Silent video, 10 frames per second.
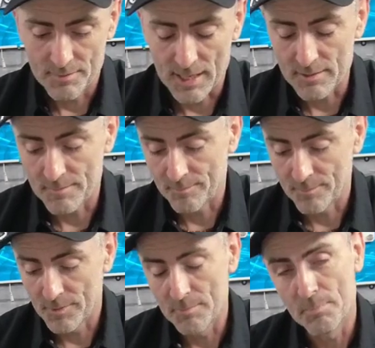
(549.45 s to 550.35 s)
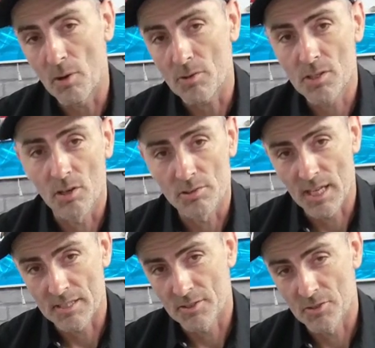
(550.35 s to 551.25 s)
Then the box
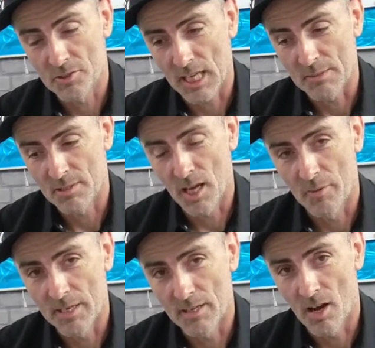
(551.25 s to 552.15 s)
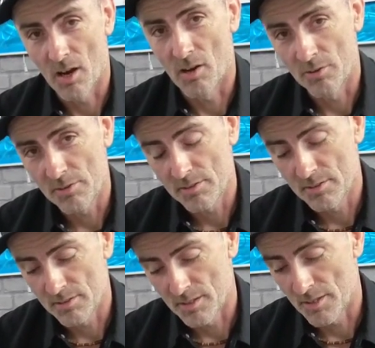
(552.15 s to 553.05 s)
contents just keeps going
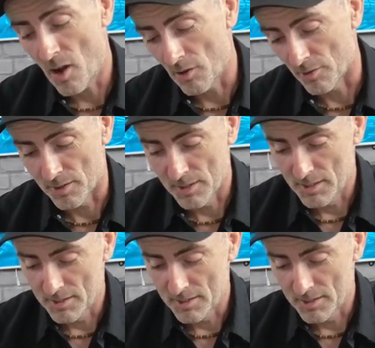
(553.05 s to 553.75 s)
on and on.